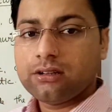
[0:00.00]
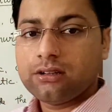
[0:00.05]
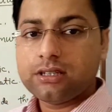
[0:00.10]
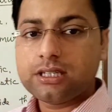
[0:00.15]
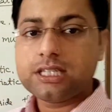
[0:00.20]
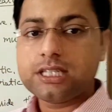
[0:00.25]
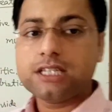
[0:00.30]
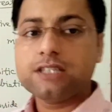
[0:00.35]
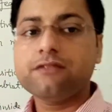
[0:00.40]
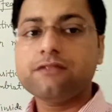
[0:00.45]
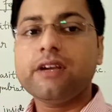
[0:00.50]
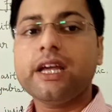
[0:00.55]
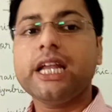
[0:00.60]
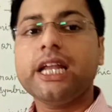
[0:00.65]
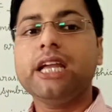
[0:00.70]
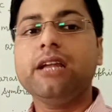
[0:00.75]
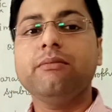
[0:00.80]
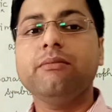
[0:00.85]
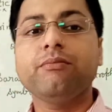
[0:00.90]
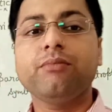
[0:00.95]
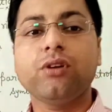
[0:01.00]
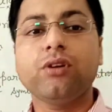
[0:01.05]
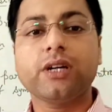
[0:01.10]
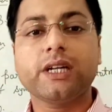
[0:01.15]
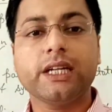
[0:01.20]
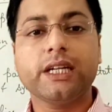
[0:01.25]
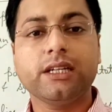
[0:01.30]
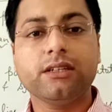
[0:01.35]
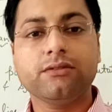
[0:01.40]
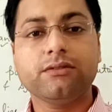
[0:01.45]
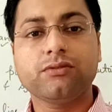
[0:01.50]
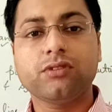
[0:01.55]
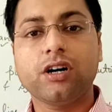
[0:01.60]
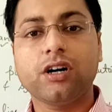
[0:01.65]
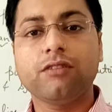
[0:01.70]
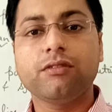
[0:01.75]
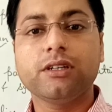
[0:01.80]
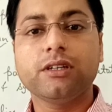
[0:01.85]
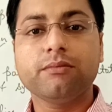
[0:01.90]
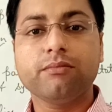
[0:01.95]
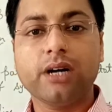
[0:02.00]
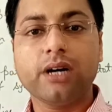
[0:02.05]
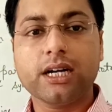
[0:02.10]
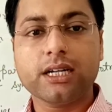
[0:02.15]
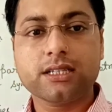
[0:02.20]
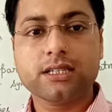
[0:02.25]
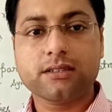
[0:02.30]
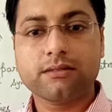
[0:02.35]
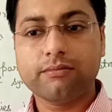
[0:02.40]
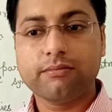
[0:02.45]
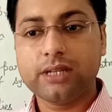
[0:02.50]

This is very important for 1 marks,